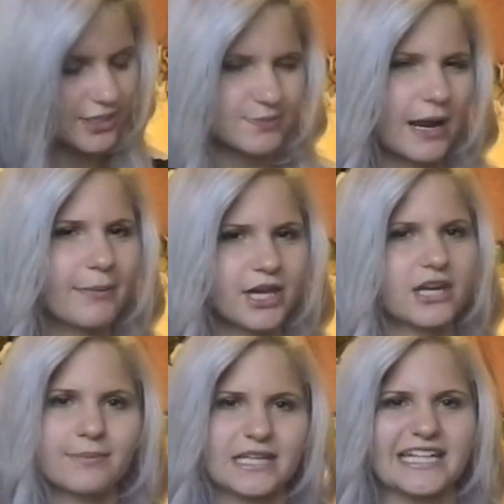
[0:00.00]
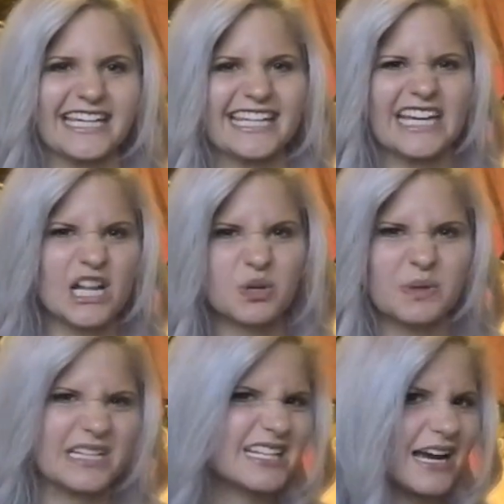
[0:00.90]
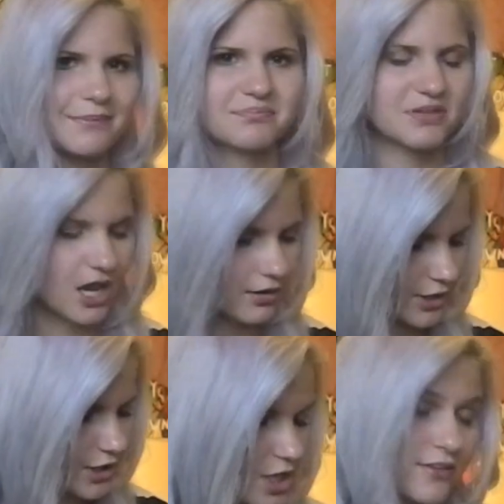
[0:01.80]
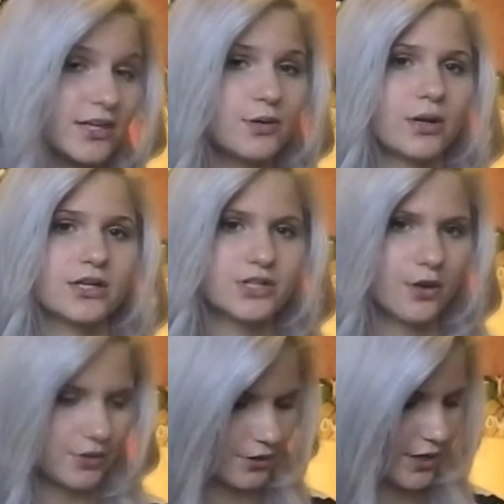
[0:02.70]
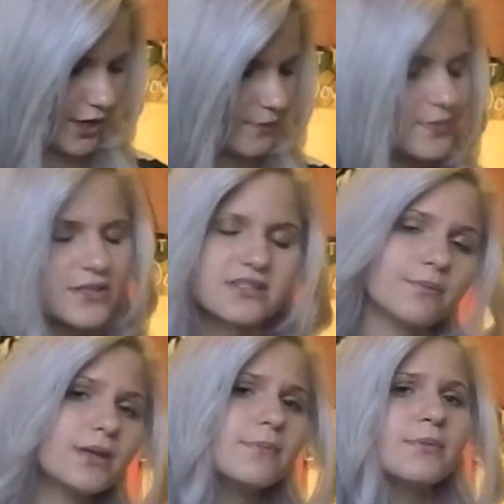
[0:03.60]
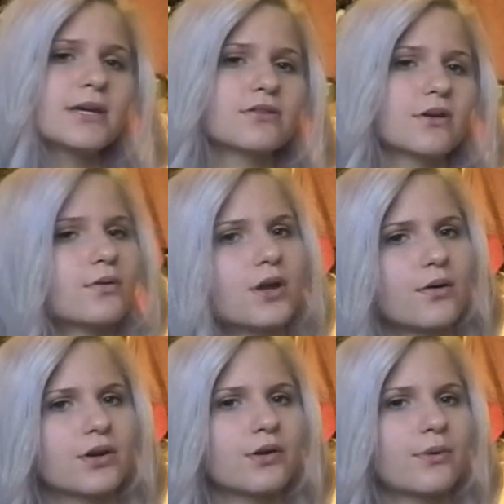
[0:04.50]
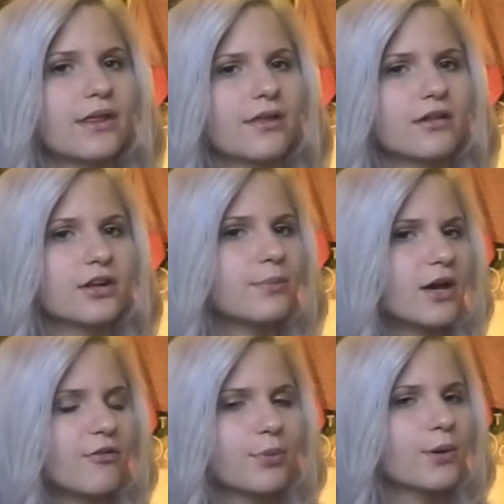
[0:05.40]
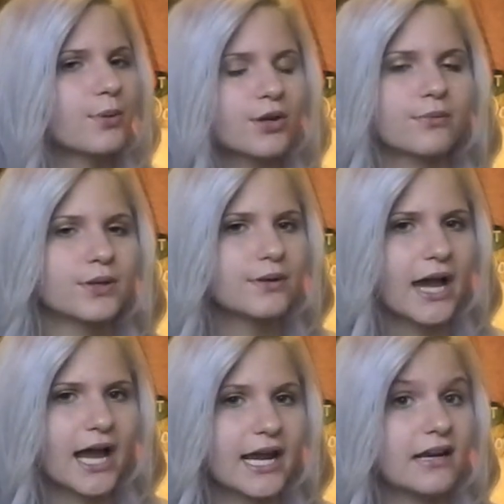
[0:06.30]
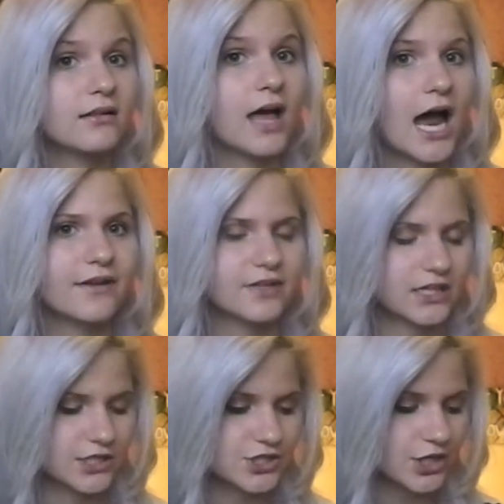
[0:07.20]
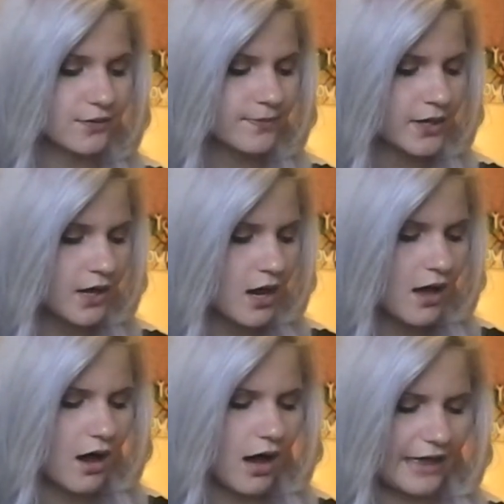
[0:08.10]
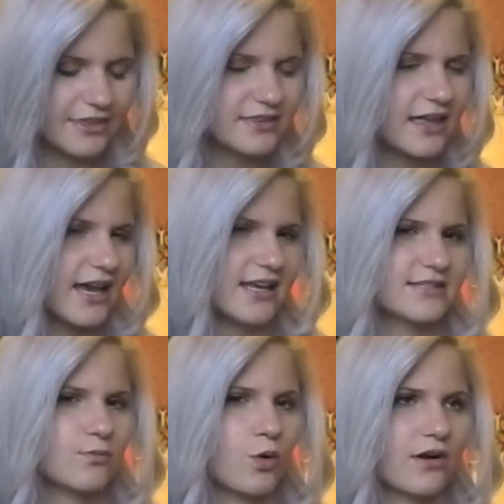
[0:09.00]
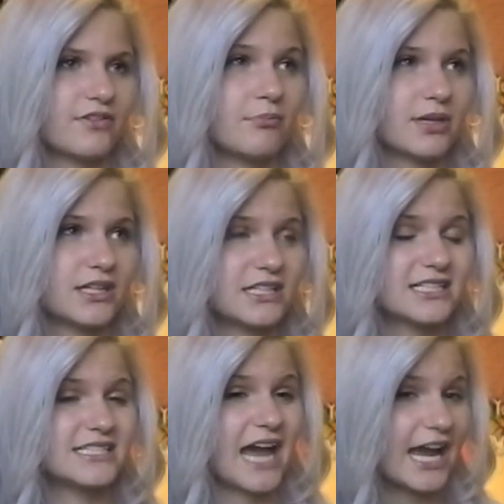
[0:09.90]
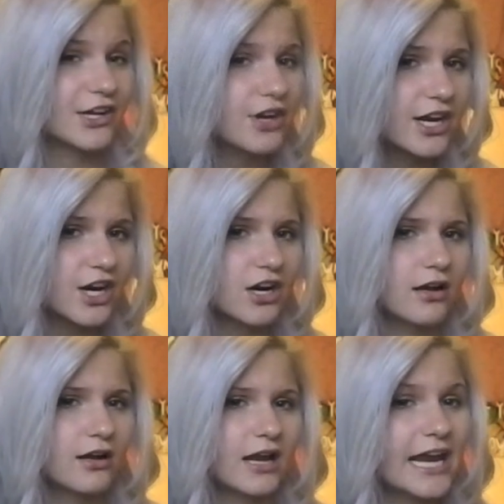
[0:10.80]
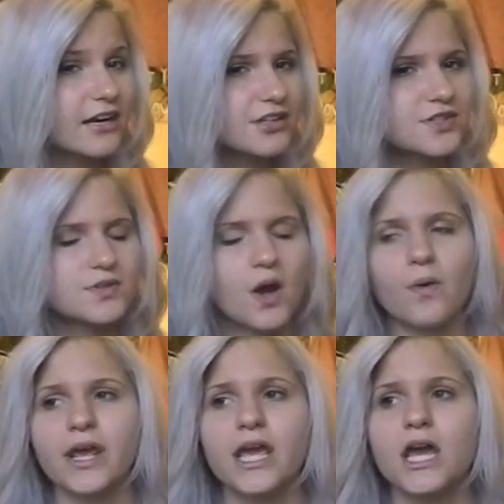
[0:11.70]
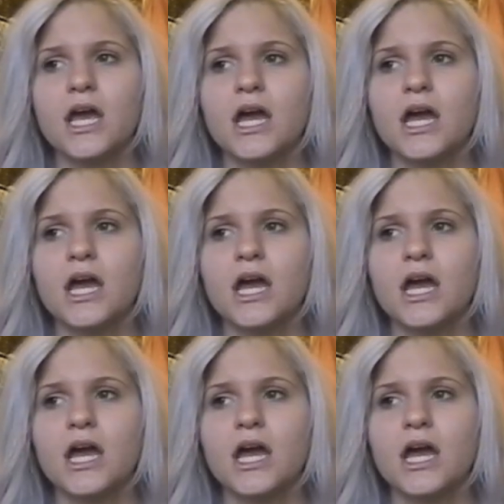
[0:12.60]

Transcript: It's probably going to be like a yellowy type color. Then you want to tone your hair. Some people make their own toner with a little bit of purple or blue dye and a lot of conditioner. I think that has more of an ability to dye your hair and also tone it,